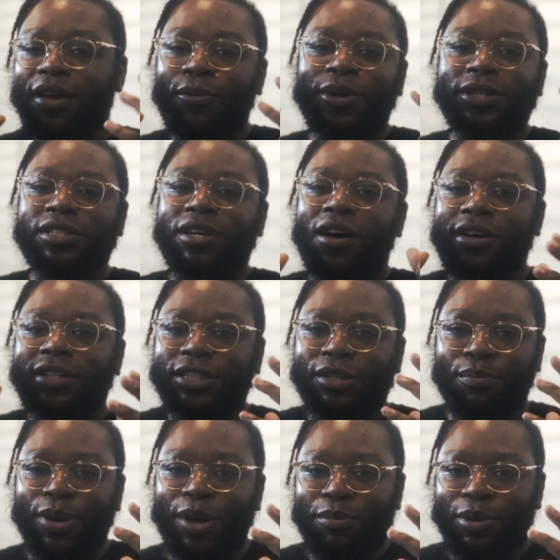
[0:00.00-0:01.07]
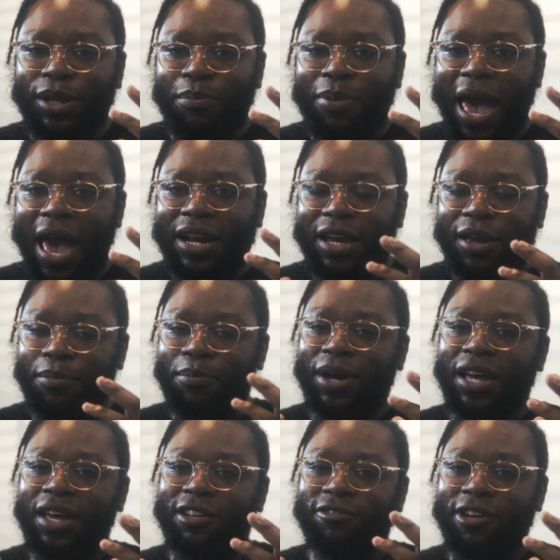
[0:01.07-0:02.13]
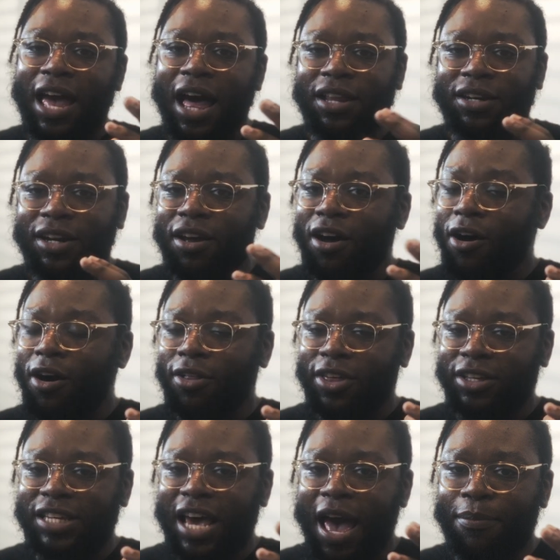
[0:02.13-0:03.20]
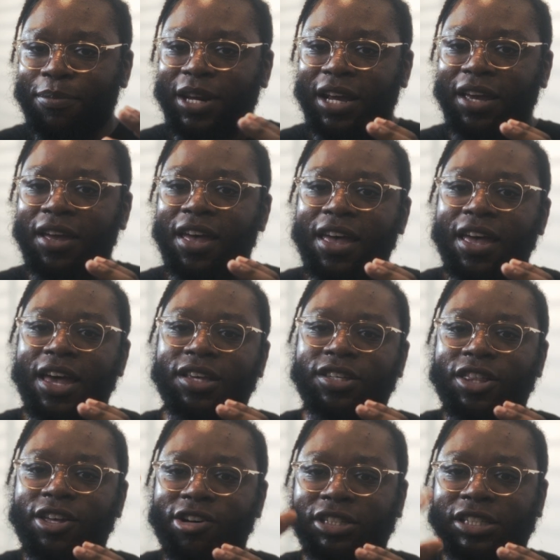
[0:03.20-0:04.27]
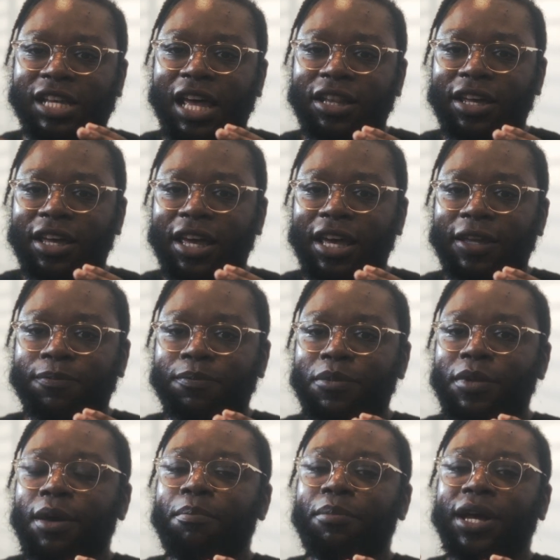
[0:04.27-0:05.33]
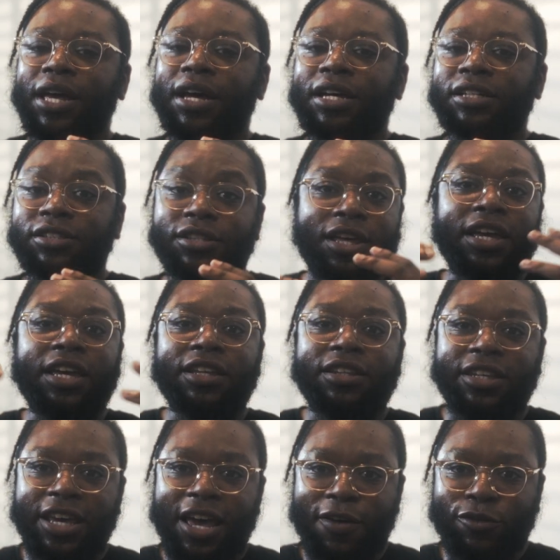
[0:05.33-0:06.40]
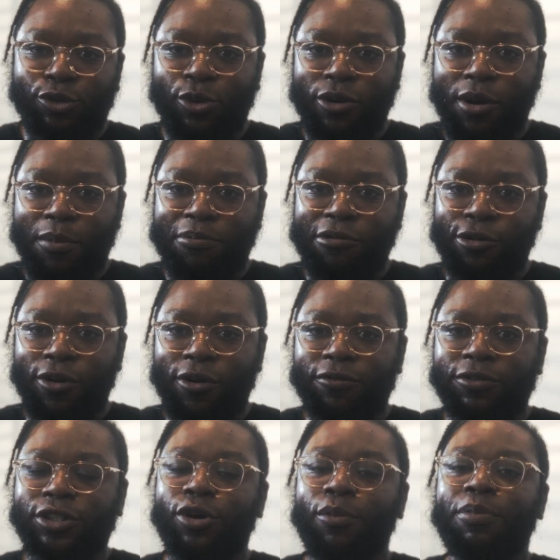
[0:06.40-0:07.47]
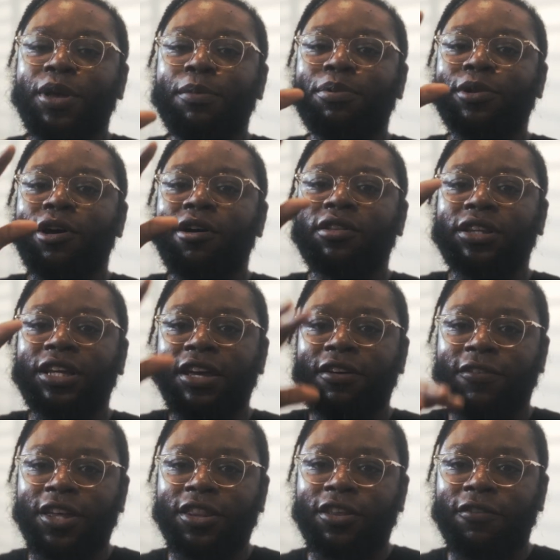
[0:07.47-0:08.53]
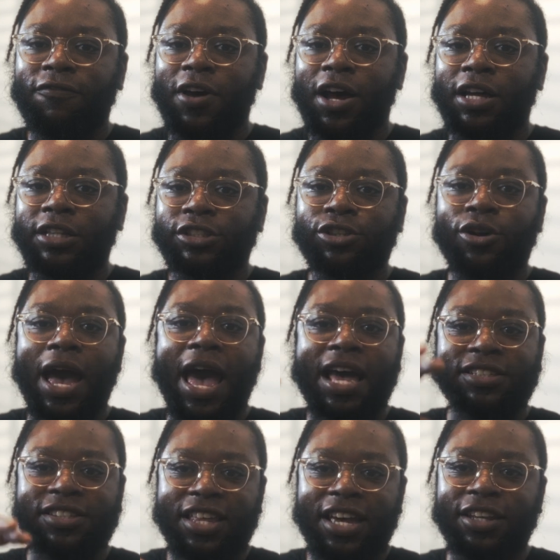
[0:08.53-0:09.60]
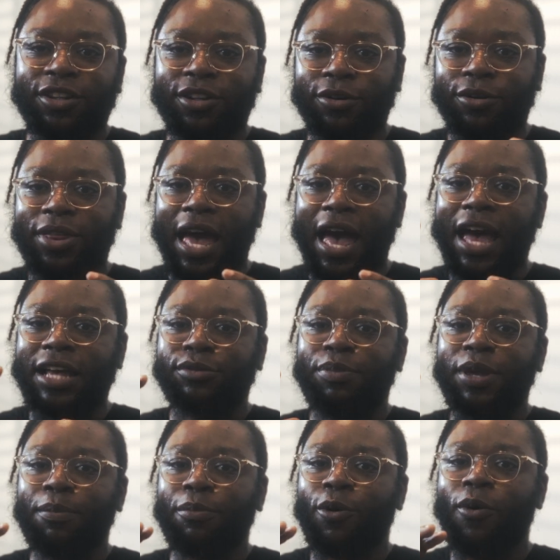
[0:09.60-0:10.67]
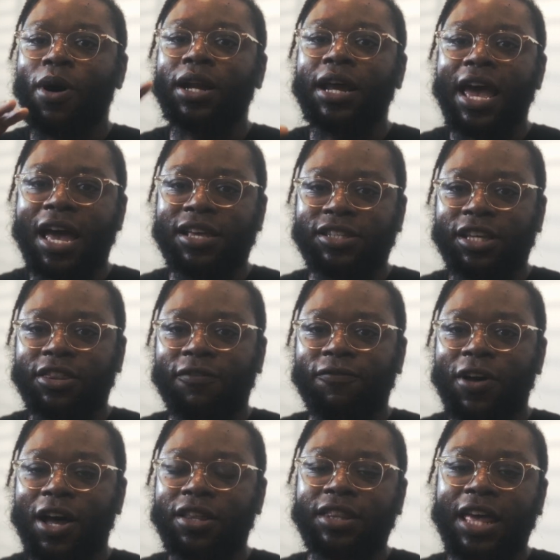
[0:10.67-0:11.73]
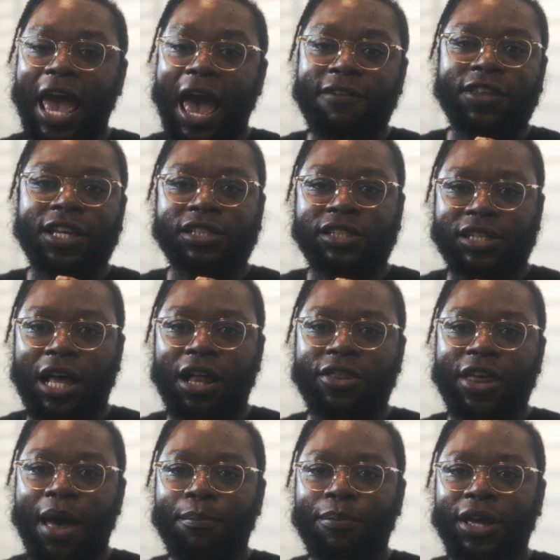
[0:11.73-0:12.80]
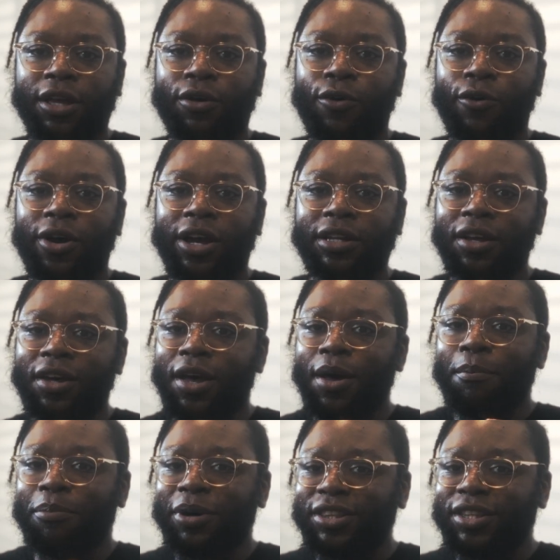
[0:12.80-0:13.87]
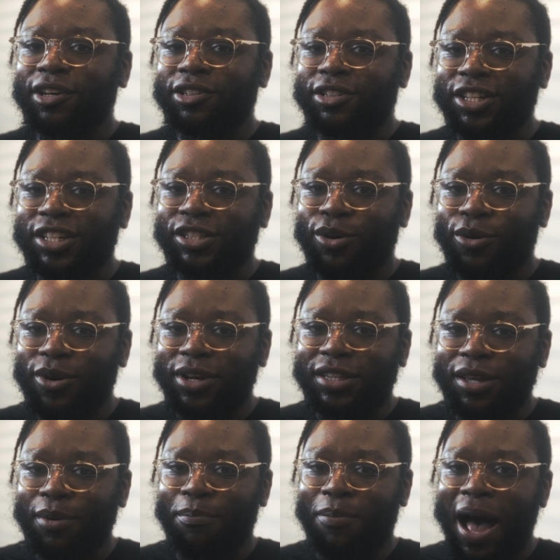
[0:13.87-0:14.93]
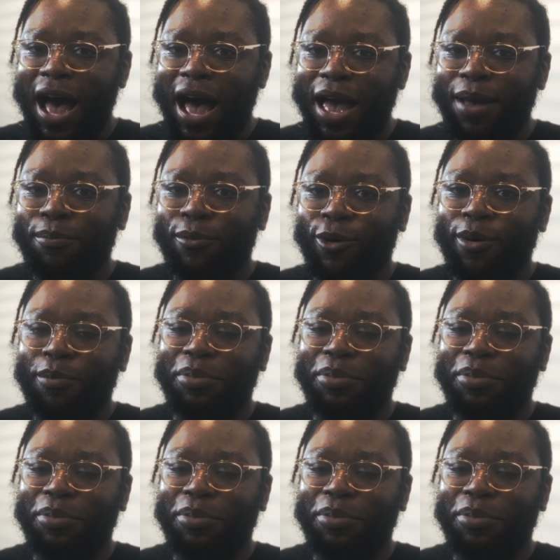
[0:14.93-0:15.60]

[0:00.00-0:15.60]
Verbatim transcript: which caused some people a panic. But in reality, all that's happening is they're selling it because the ETFs were approved. So people are leaving the fund. So as they do that, as people want to exit the fund, they have to sell that Bitcoin, but they're just going to buy more